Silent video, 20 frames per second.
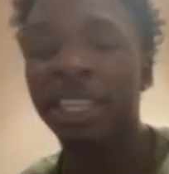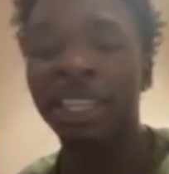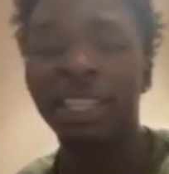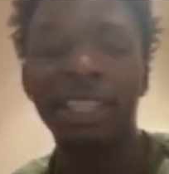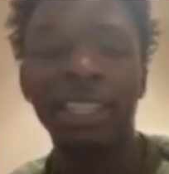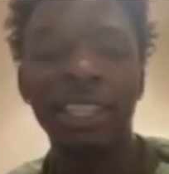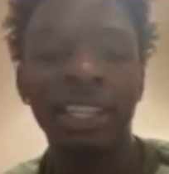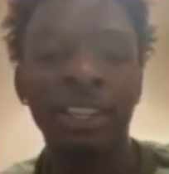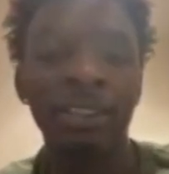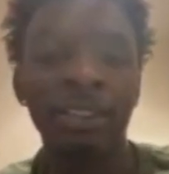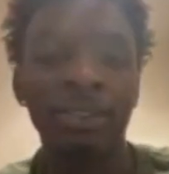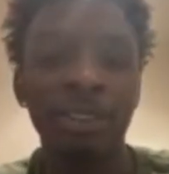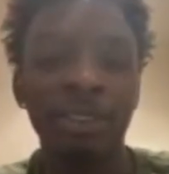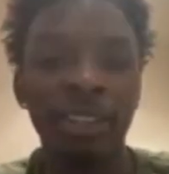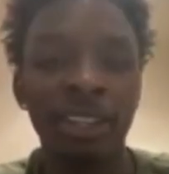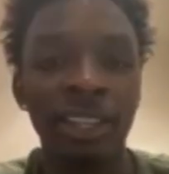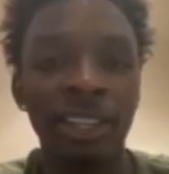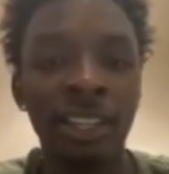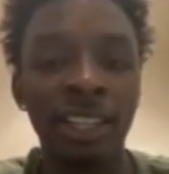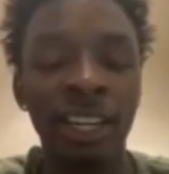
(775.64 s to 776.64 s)
this year
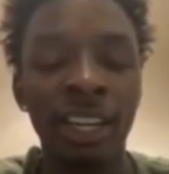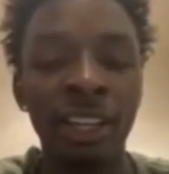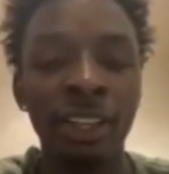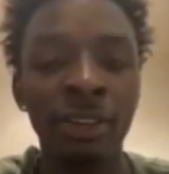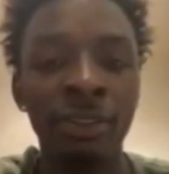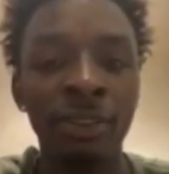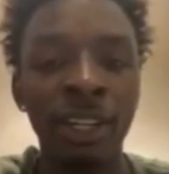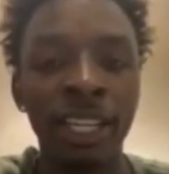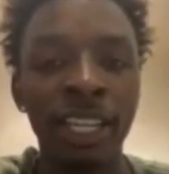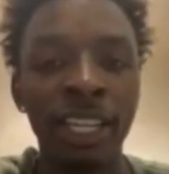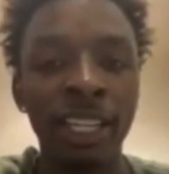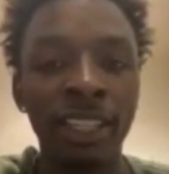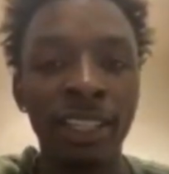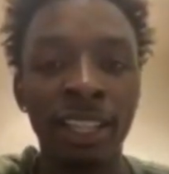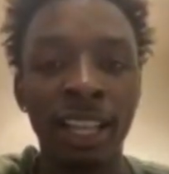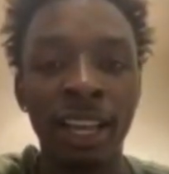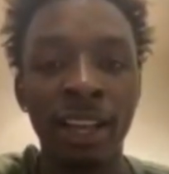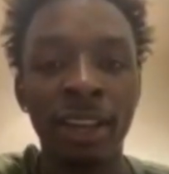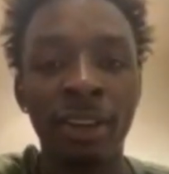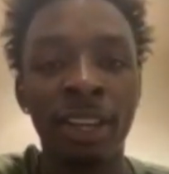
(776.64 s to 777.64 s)
for the other
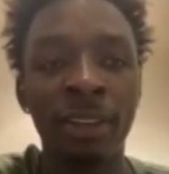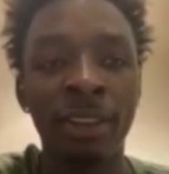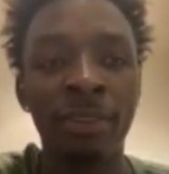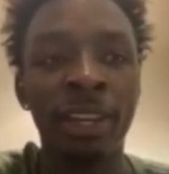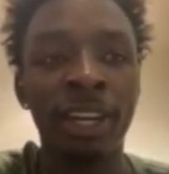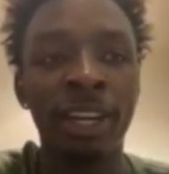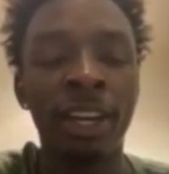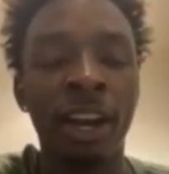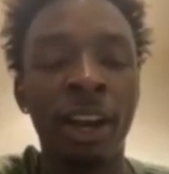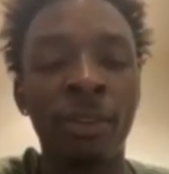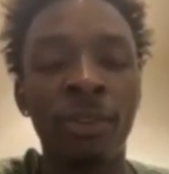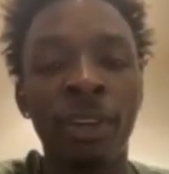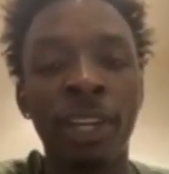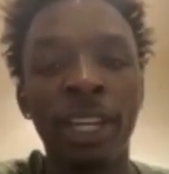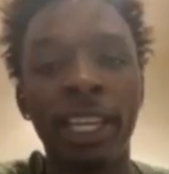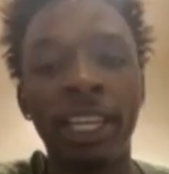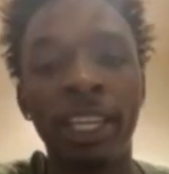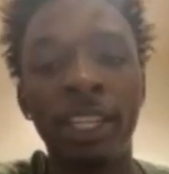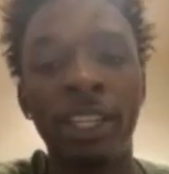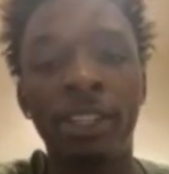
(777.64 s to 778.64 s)
rookies, like even in our
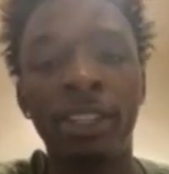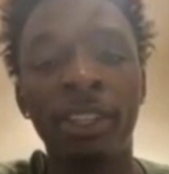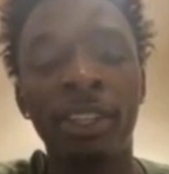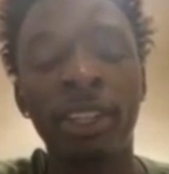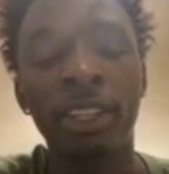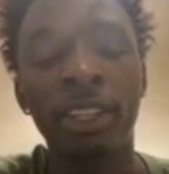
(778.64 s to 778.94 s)
rookie,